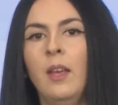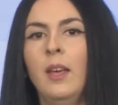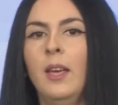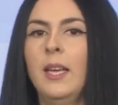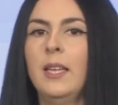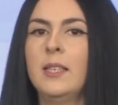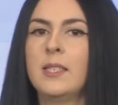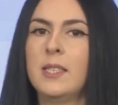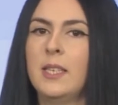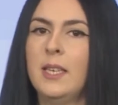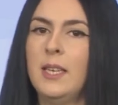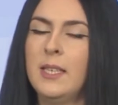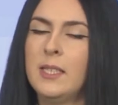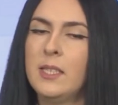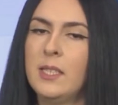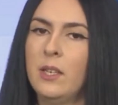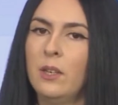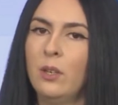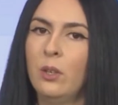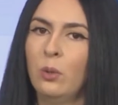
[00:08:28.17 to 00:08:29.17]
it's
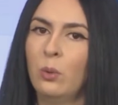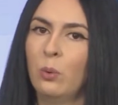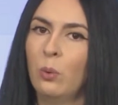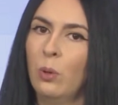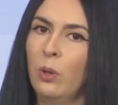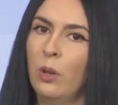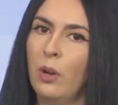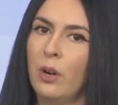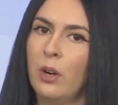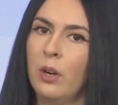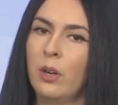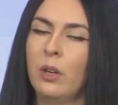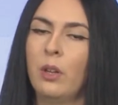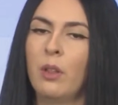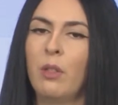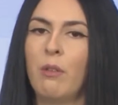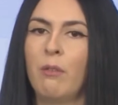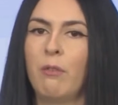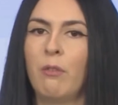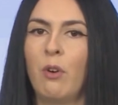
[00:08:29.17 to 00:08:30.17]
easier to learn
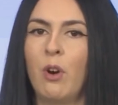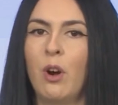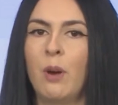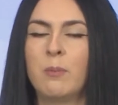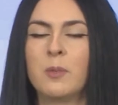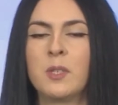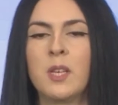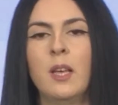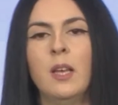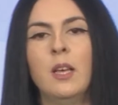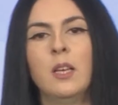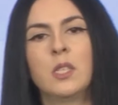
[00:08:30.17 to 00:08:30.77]
the verbs.